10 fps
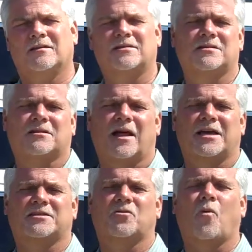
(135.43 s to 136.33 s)
This is
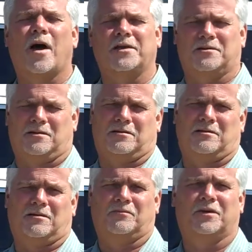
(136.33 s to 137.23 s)
classic white,
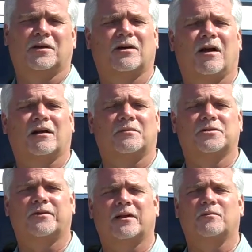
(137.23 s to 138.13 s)
but the car
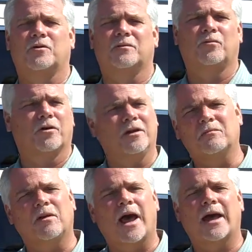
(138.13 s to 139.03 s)
comes available in
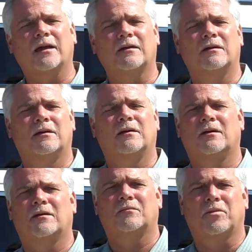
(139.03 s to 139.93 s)
brilliant black,
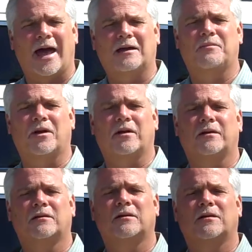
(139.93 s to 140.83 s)

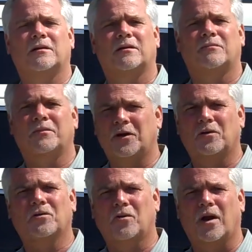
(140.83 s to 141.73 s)
blackberry,
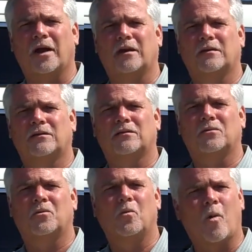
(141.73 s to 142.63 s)
mineral gray,
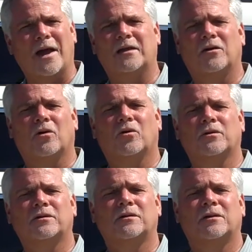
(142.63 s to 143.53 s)
white
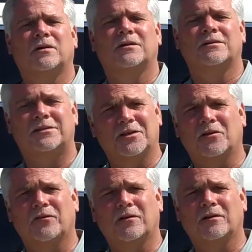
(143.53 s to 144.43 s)
gold,
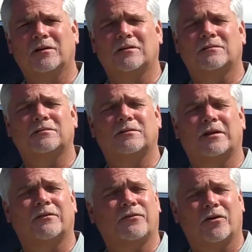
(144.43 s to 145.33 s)
silver,
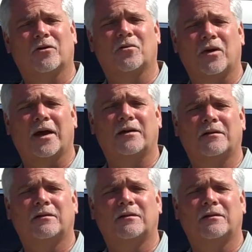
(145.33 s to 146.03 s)
inferno red,